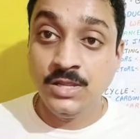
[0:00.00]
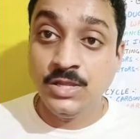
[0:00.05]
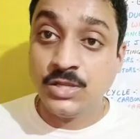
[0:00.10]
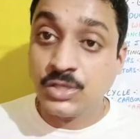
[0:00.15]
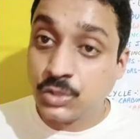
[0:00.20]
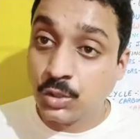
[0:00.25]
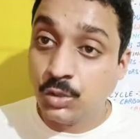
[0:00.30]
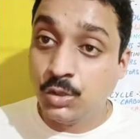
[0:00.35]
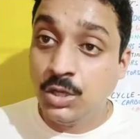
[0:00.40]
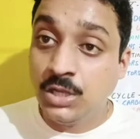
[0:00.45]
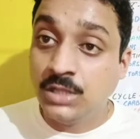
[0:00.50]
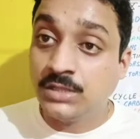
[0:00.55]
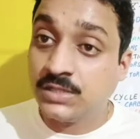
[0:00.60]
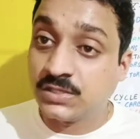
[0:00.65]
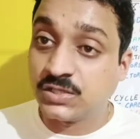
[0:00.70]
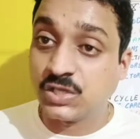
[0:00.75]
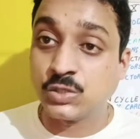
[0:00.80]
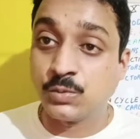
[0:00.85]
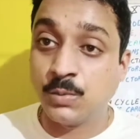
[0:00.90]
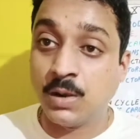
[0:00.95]
so this
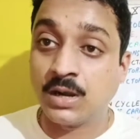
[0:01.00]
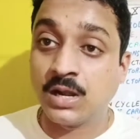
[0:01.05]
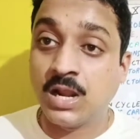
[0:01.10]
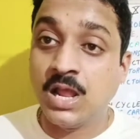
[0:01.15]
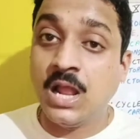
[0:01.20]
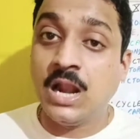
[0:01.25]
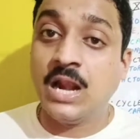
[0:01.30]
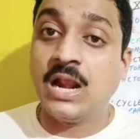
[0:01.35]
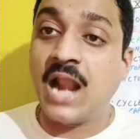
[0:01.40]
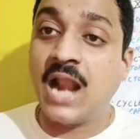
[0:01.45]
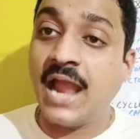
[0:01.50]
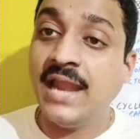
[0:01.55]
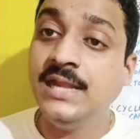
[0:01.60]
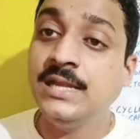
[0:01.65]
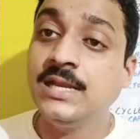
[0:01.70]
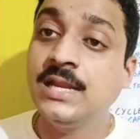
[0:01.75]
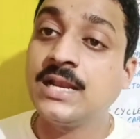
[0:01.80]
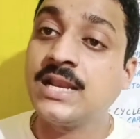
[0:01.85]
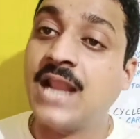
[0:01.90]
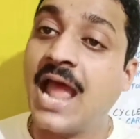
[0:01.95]
is what light
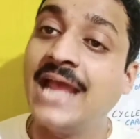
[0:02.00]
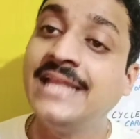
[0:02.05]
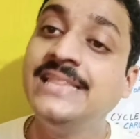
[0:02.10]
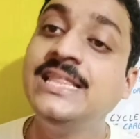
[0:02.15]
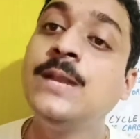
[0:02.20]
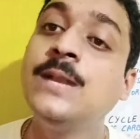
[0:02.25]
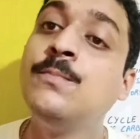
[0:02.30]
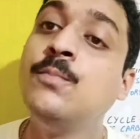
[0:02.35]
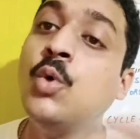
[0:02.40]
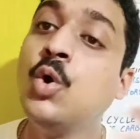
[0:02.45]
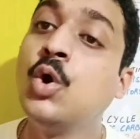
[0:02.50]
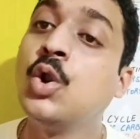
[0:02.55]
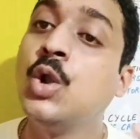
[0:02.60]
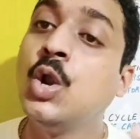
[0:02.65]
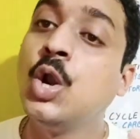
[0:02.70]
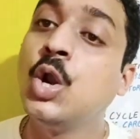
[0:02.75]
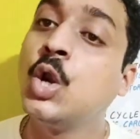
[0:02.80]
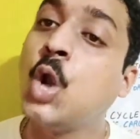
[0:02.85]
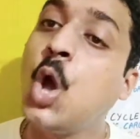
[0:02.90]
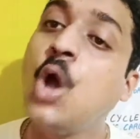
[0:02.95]
neither more
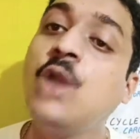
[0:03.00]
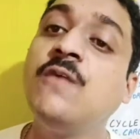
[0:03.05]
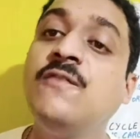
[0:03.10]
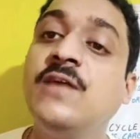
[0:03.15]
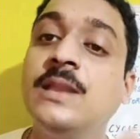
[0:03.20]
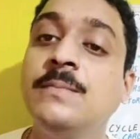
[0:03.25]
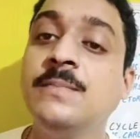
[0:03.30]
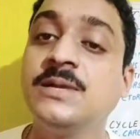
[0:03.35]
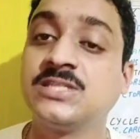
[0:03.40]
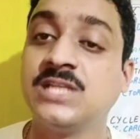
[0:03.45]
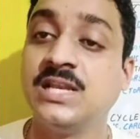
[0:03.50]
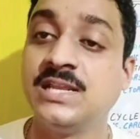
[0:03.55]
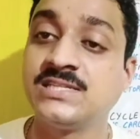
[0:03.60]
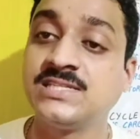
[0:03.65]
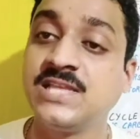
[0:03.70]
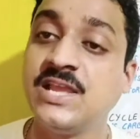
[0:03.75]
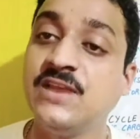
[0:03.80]
nor very much less.